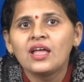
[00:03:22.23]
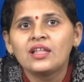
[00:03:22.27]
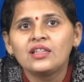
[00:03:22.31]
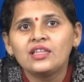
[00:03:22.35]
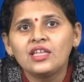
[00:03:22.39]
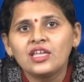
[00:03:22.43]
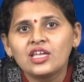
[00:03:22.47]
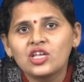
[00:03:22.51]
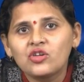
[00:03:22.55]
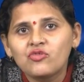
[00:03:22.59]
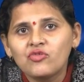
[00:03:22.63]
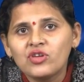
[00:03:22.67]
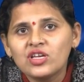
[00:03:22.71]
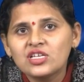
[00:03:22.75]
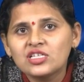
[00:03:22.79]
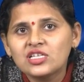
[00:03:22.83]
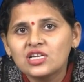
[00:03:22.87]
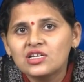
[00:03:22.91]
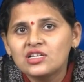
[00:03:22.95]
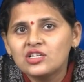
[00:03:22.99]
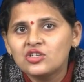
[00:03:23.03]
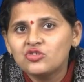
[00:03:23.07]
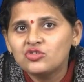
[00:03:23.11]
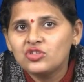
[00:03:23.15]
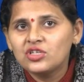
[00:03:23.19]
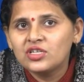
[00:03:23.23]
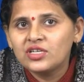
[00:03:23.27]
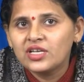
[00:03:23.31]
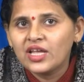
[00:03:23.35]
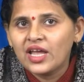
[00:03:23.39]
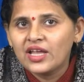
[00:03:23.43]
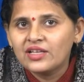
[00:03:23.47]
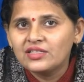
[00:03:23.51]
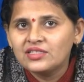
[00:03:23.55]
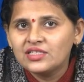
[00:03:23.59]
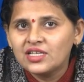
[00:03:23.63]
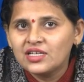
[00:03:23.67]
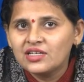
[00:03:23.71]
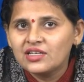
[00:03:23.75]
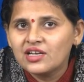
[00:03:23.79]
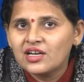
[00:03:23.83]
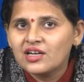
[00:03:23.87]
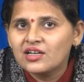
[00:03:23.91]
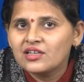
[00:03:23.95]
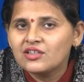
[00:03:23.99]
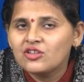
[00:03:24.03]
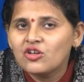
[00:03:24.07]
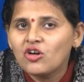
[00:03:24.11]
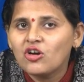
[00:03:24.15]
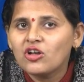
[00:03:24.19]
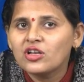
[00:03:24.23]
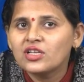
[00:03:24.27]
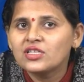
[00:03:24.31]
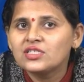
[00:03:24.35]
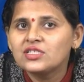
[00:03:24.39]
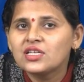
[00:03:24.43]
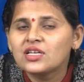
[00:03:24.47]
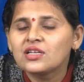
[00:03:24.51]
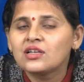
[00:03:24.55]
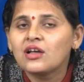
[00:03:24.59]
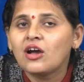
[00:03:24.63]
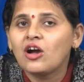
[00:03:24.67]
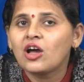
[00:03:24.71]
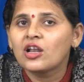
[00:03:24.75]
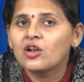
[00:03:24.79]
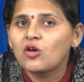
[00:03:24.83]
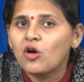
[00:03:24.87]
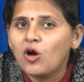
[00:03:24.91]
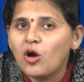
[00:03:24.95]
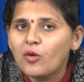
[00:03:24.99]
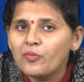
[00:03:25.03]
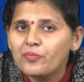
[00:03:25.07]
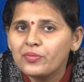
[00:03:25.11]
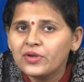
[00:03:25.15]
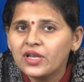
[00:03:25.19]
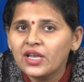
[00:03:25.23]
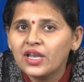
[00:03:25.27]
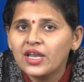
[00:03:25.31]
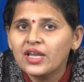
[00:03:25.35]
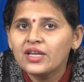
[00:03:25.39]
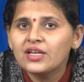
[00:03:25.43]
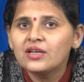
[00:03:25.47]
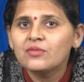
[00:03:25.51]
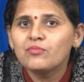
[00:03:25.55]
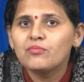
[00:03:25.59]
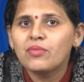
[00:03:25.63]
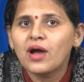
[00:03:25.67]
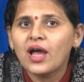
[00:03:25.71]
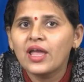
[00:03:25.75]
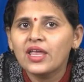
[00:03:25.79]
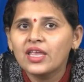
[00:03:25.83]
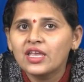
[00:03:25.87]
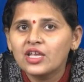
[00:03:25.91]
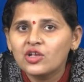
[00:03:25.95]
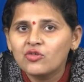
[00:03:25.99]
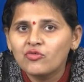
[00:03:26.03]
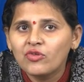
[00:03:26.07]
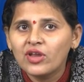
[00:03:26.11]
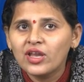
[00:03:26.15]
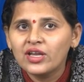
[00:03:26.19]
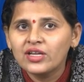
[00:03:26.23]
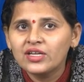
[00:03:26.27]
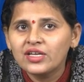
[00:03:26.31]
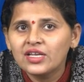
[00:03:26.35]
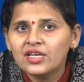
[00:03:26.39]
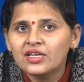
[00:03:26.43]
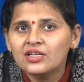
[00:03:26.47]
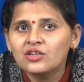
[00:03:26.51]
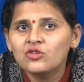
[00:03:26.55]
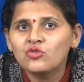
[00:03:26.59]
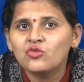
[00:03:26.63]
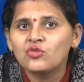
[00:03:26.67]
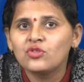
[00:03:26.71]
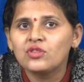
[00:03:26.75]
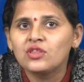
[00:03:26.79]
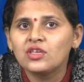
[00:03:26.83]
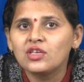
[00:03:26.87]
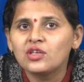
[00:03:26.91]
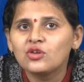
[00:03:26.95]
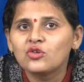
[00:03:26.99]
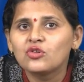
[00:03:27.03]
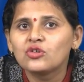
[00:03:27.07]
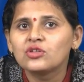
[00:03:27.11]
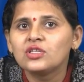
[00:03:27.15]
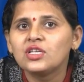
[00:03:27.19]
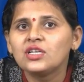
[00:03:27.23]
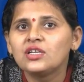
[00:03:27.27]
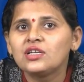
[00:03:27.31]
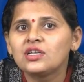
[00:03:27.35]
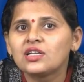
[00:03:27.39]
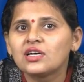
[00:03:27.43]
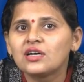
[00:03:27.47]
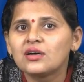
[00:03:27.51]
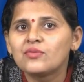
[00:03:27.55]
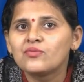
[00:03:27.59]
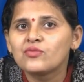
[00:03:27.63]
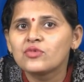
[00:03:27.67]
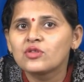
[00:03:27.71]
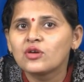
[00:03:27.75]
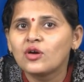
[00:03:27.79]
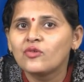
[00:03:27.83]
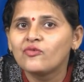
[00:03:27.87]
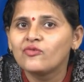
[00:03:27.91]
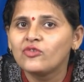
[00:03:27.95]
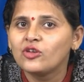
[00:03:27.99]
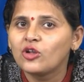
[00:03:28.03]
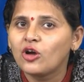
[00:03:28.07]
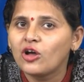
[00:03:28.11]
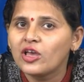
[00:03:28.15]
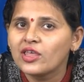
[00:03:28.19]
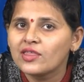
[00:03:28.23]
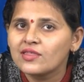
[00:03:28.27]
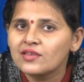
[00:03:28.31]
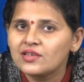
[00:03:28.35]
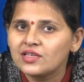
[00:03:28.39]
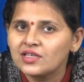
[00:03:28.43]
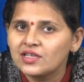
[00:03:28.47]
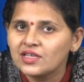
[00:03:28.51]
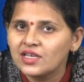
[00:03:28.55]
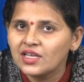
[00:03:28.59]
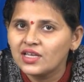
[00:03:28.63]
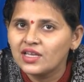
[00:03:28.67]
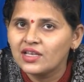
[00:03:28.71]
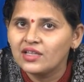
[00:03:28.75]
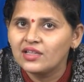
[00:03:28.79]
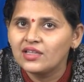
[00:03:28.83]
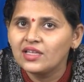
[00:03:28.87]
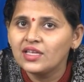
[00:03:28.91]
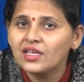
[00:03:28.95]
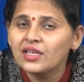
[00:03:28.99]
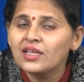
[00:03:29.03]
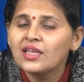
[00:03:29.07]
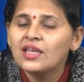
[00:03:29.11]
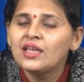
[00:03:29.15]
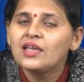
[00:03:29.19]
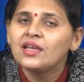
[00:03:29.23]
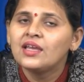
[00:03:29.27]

the equation to the tangent at the origin are obtained by equating to 0 the terms of lowest degree in the